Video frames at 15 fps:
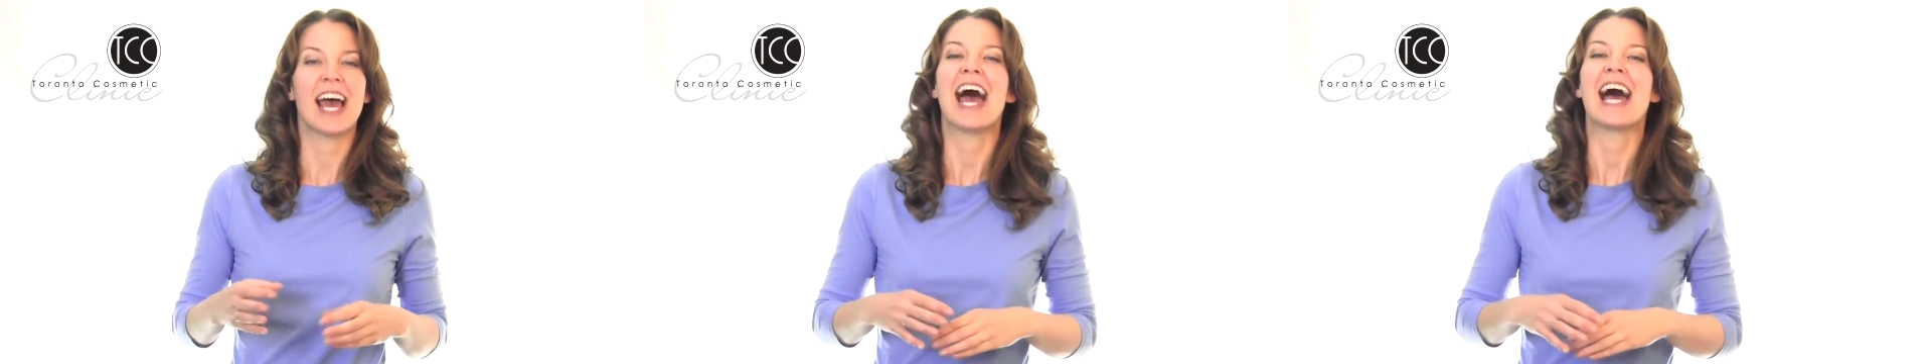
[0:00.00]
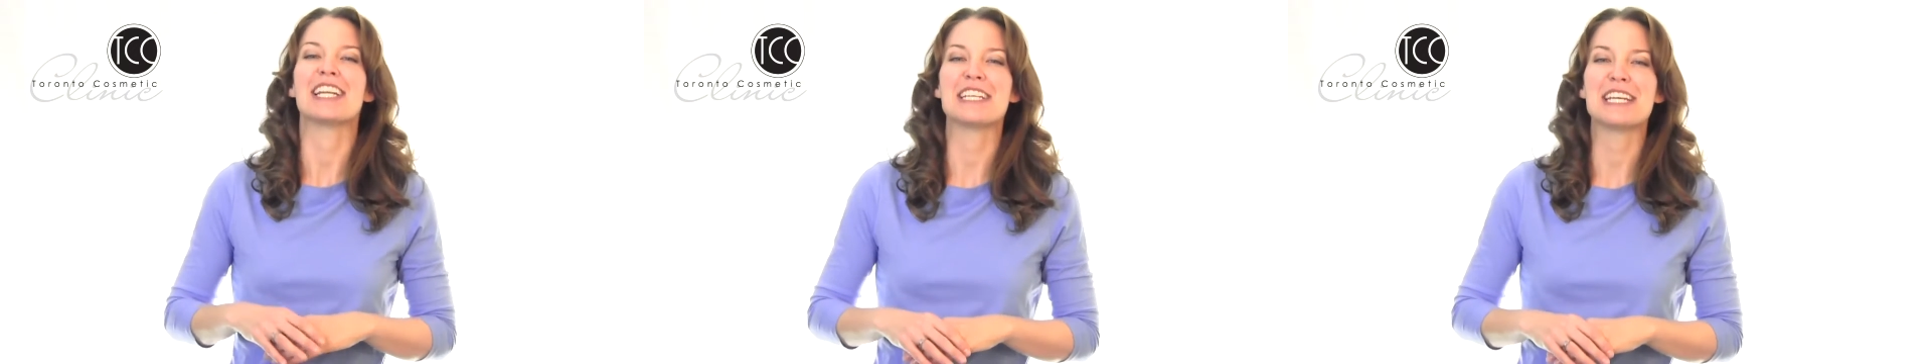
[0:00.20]

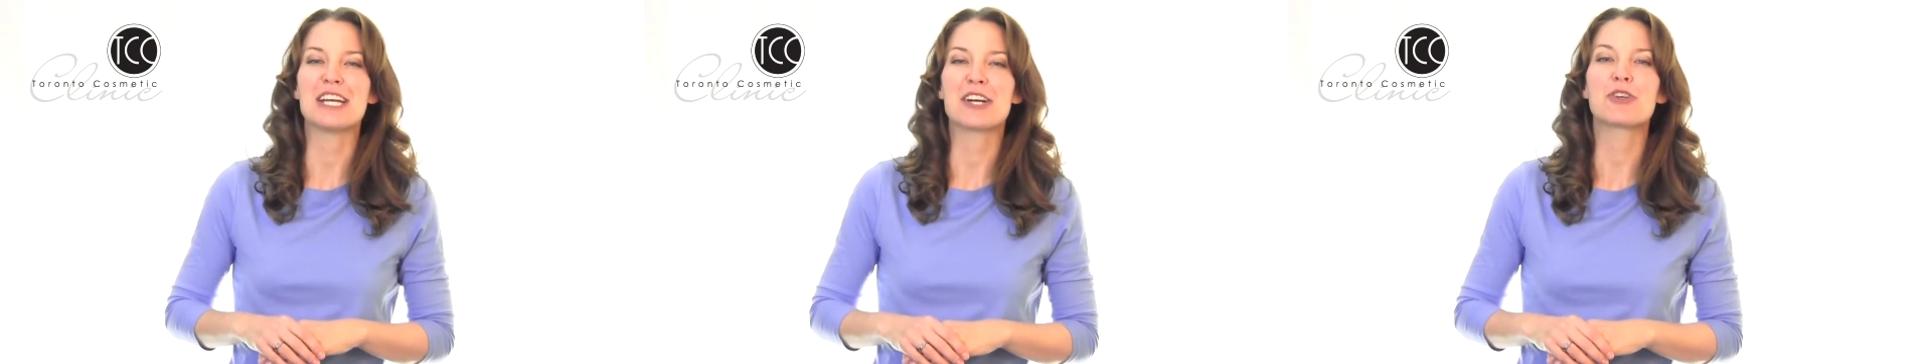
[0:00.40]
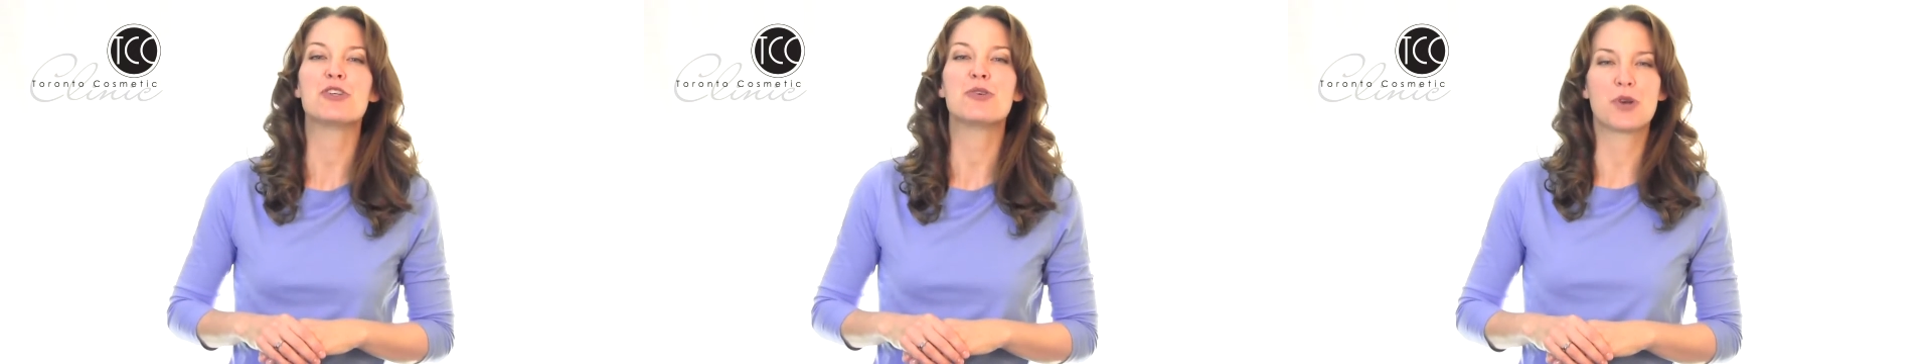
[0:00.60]
and
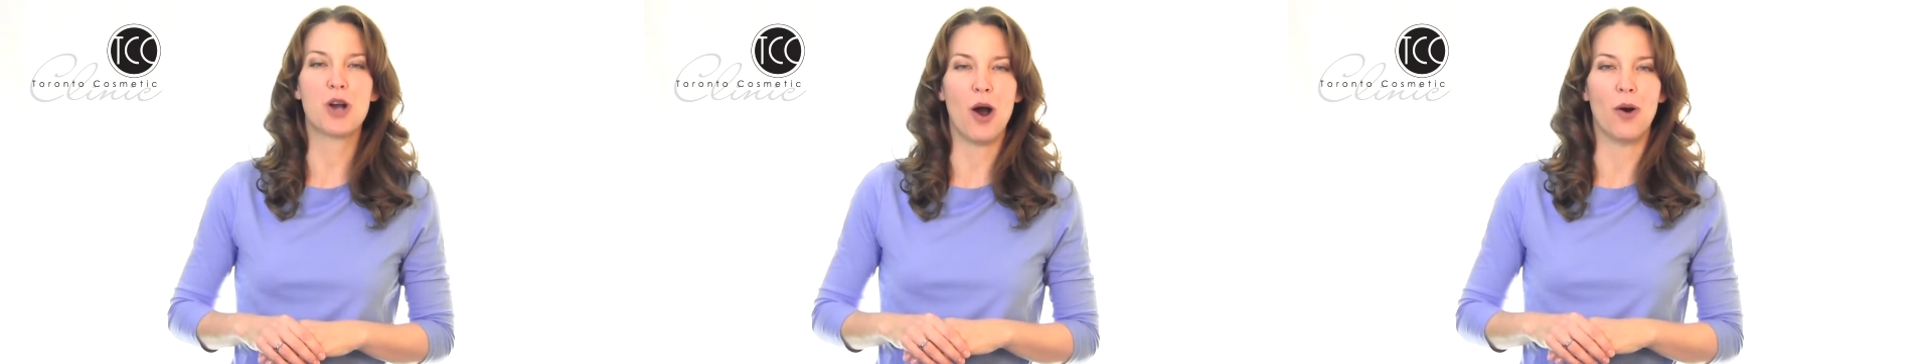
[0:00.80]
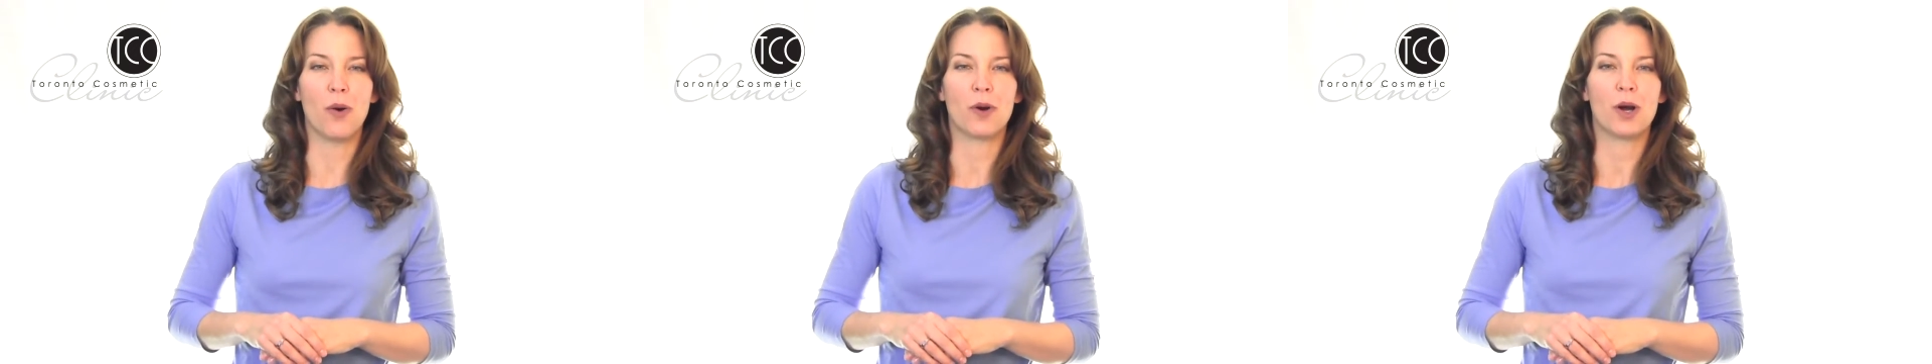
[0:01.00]
here you
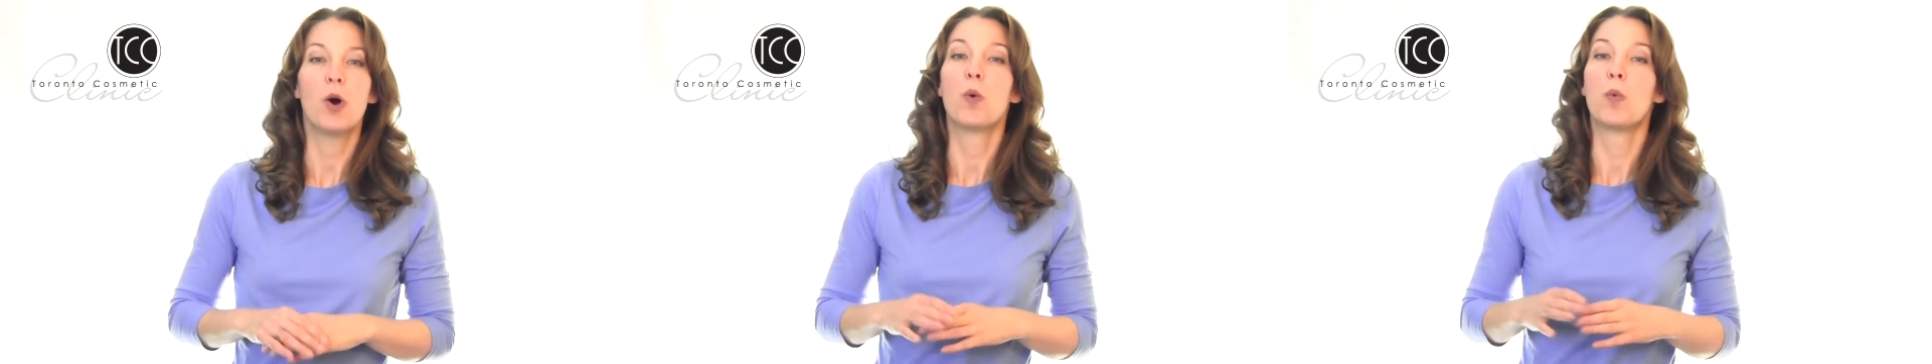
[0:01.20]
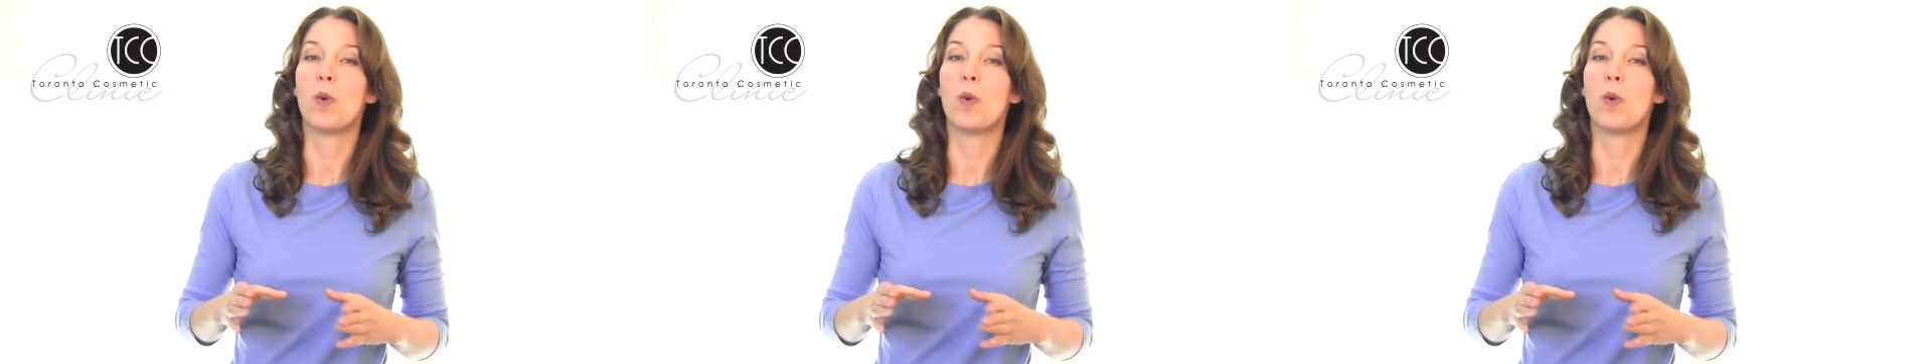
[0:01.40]
go,